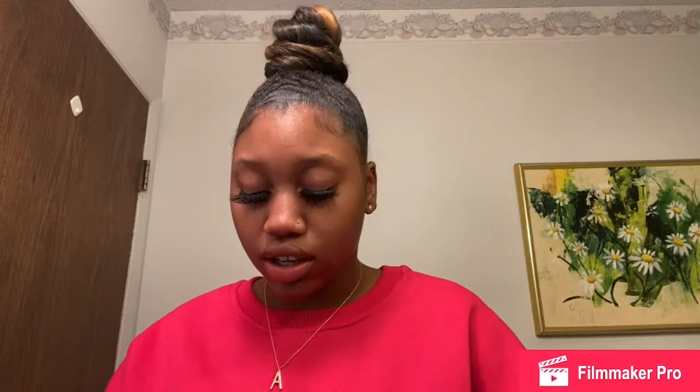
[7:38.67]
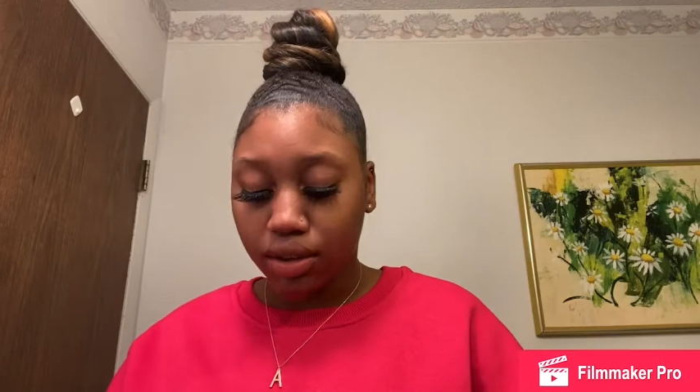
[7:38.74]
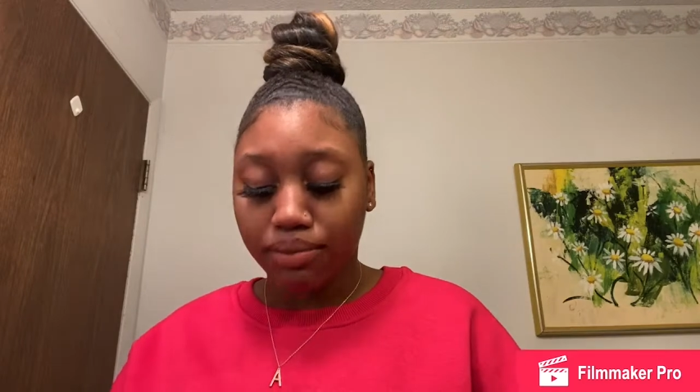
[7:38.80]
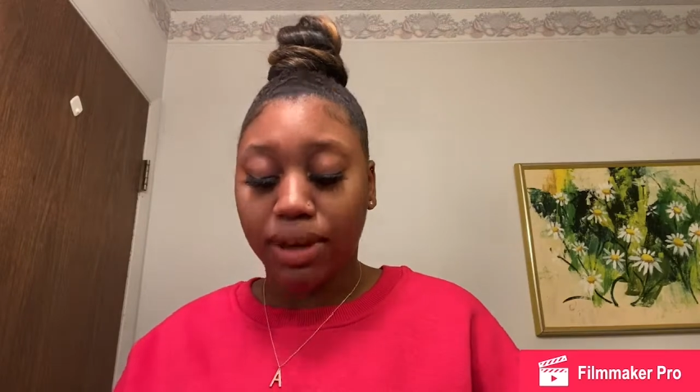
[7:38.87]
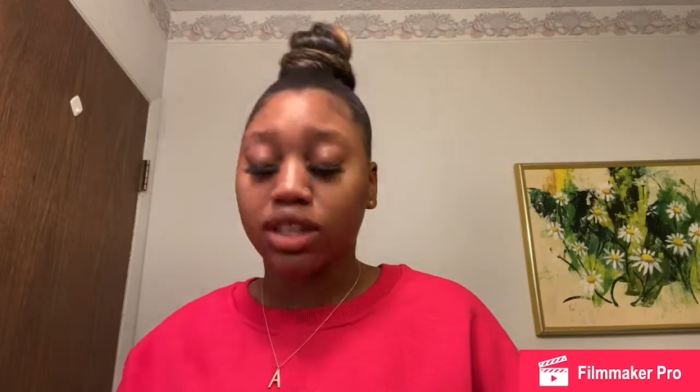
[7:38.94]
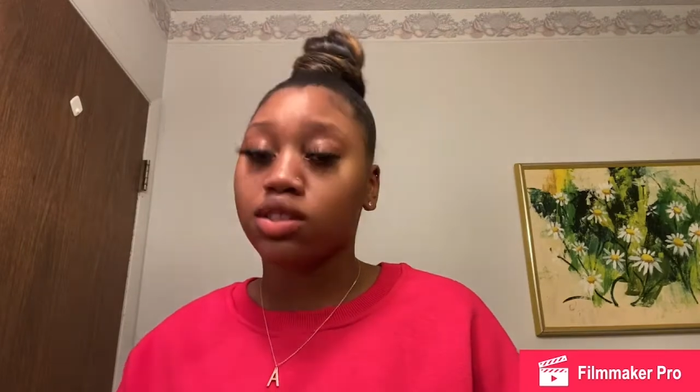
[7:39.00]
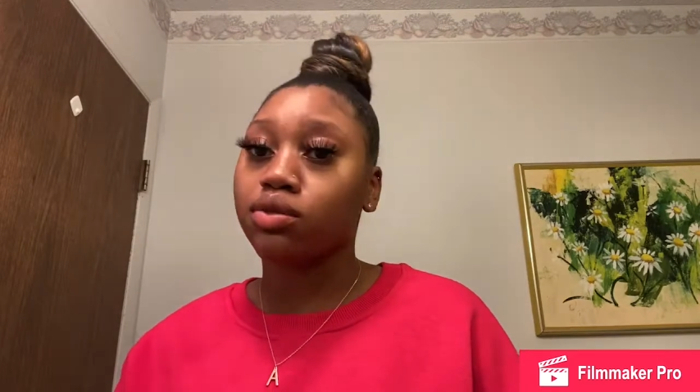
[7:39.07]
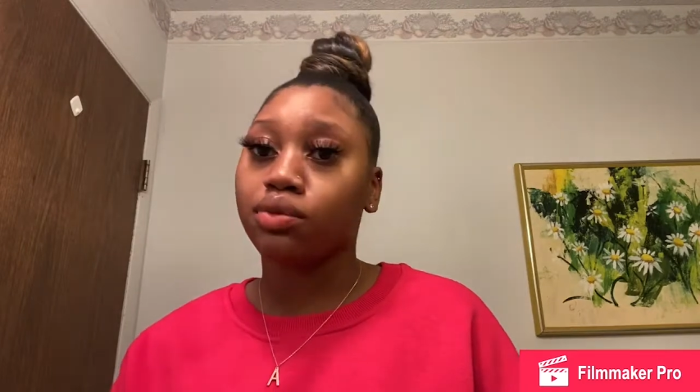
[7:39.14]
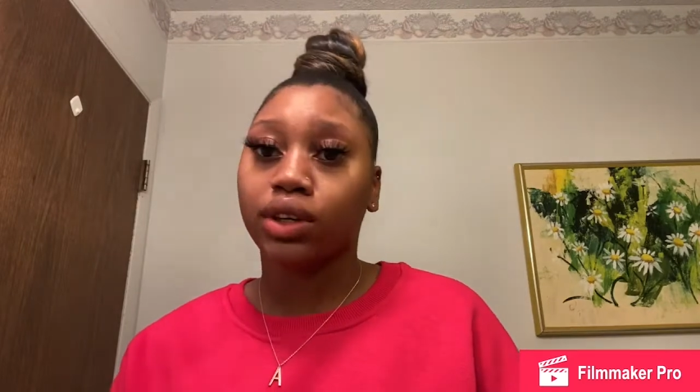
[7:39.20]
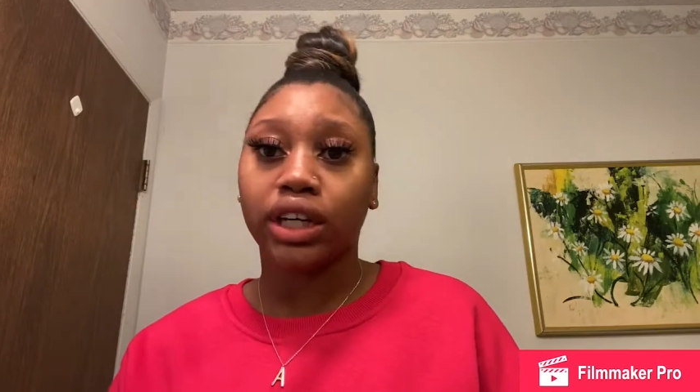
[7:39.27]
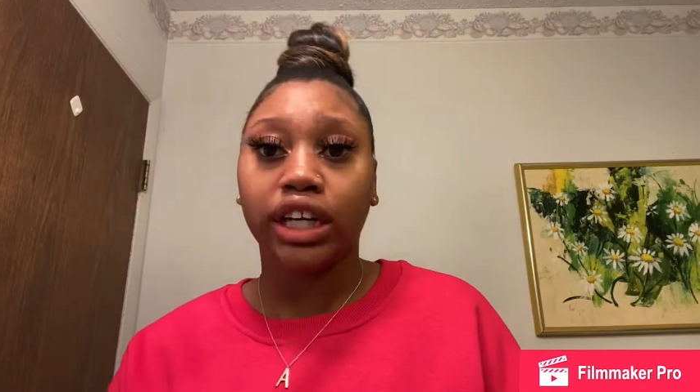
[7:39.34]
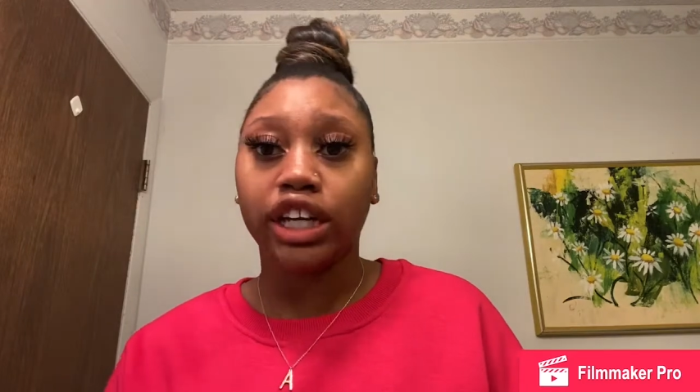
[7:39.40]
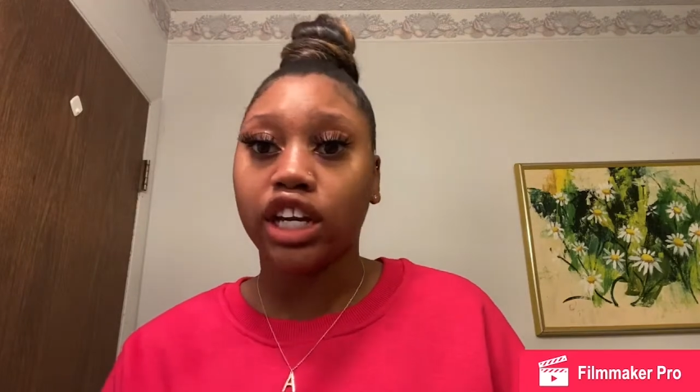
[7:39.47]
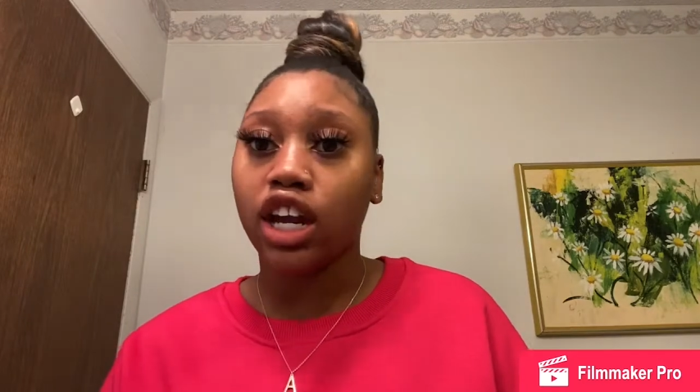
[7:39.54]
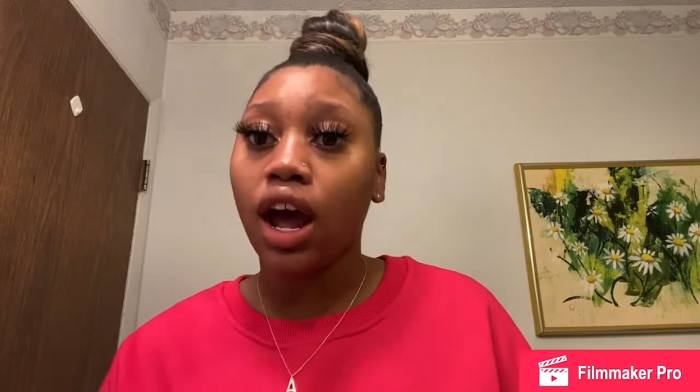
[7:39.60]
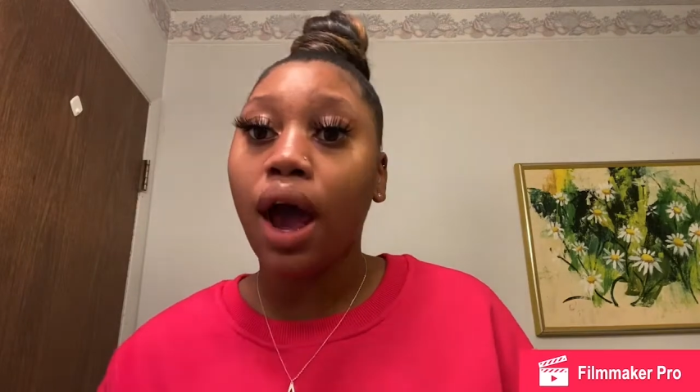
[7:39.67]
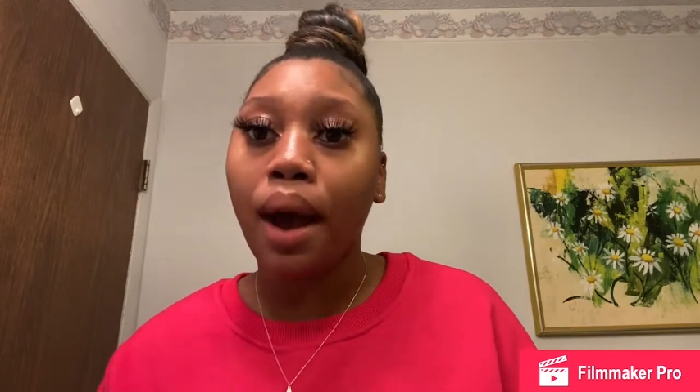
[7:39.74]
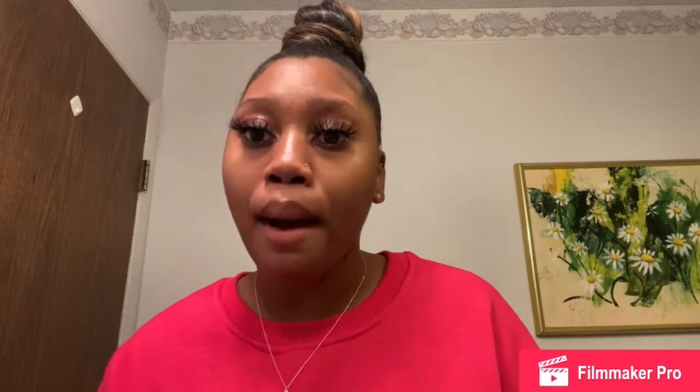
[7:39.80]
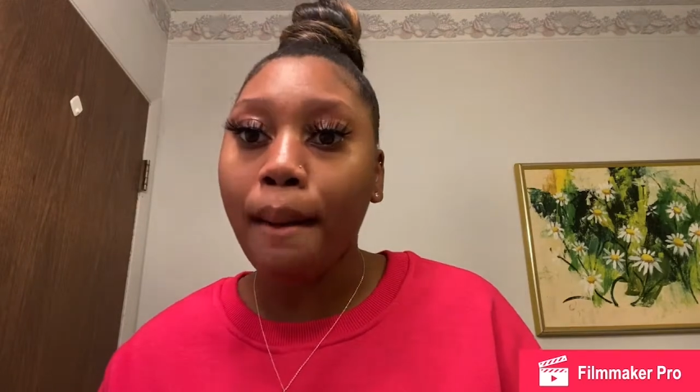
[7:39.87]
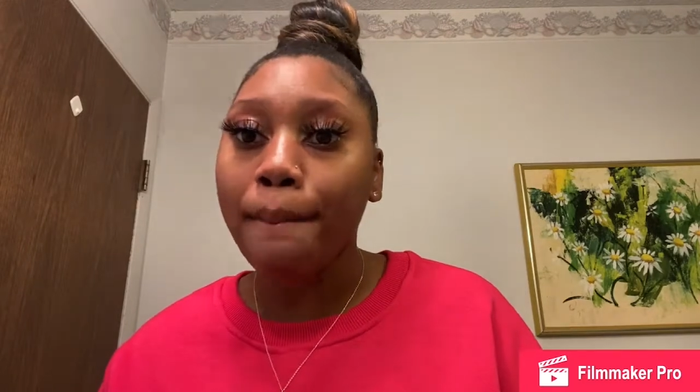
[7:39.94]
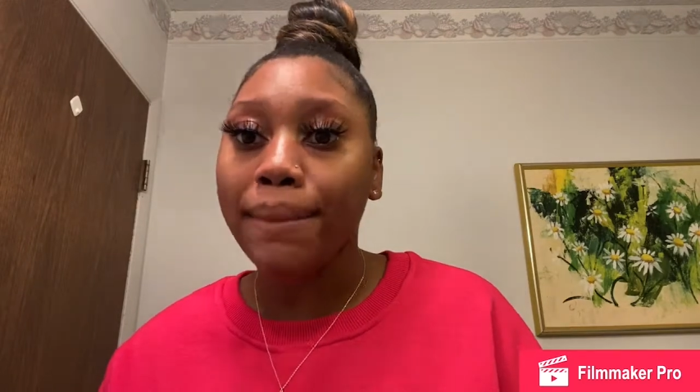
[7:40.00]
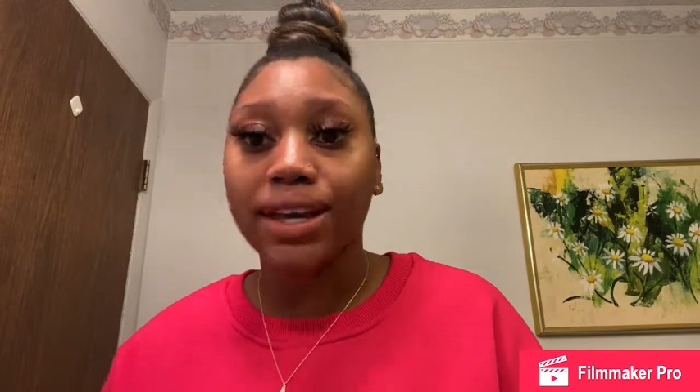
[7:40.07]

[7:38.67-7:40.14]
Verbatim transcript: Makes you want to eat it up.